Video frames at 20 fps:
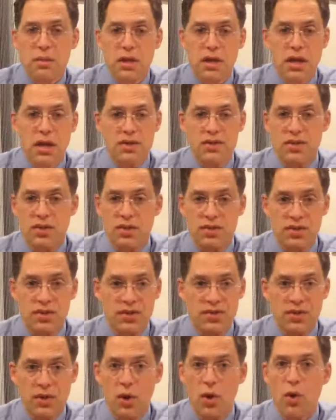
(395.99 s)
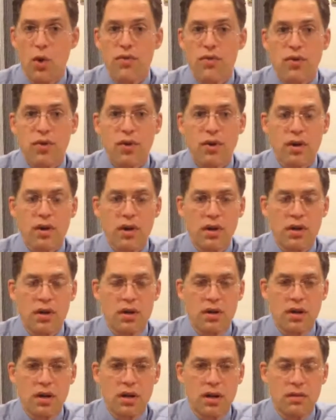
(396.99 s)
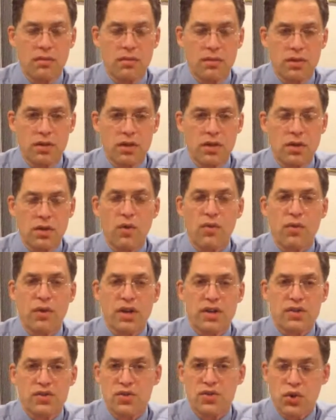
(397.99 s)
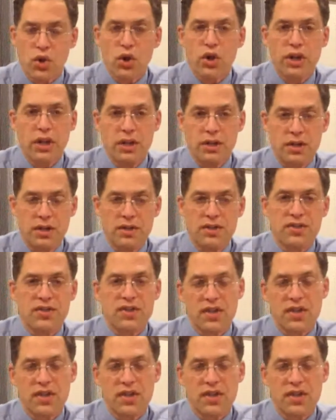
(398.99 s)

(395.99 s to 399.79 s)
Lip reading: because there's this overexerted